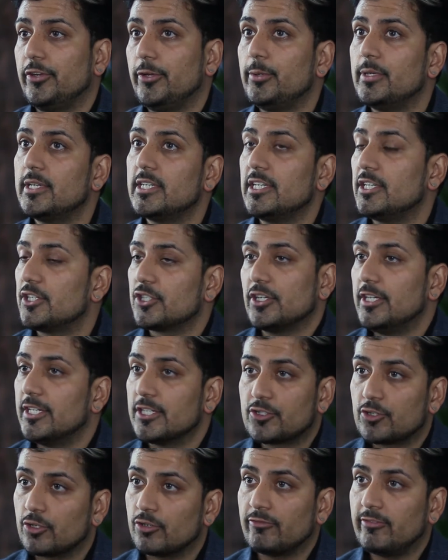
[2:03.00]
you.
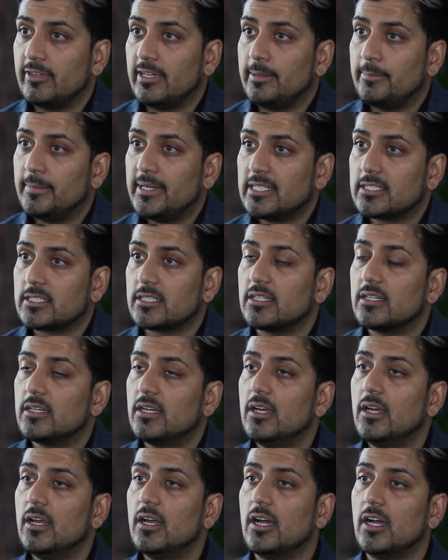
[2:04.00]
It shouldn't really matter.
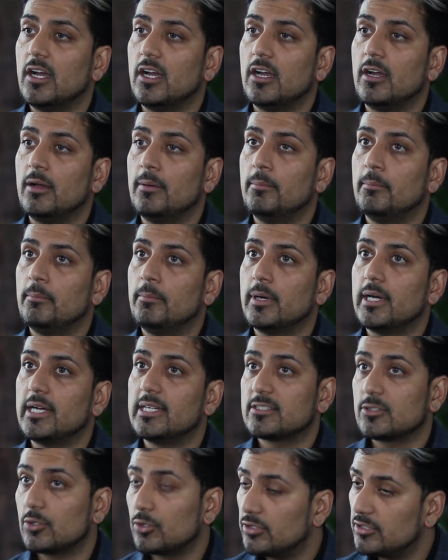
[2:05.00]

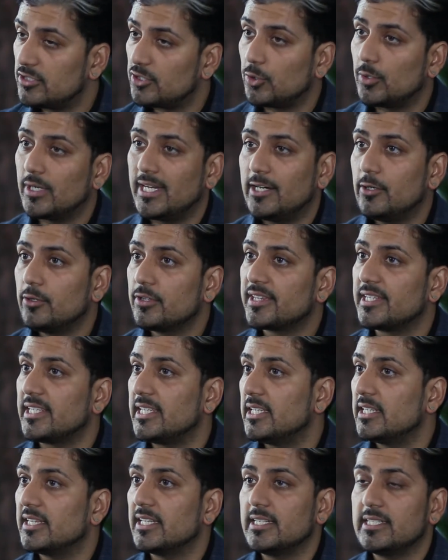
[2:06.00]
But as long as you're
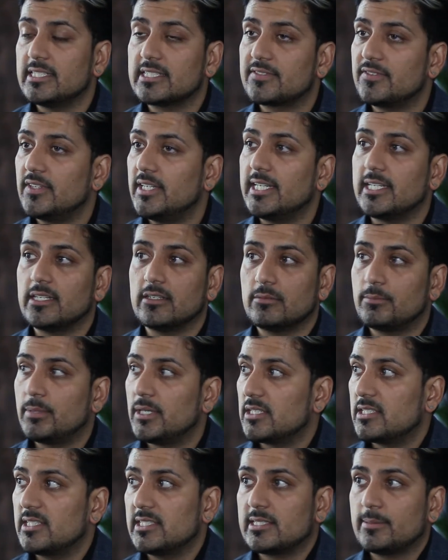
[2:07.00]
healthy, then it's fine.
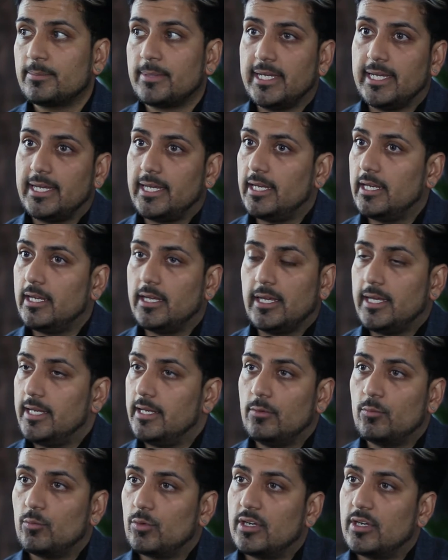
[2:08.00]
Participate in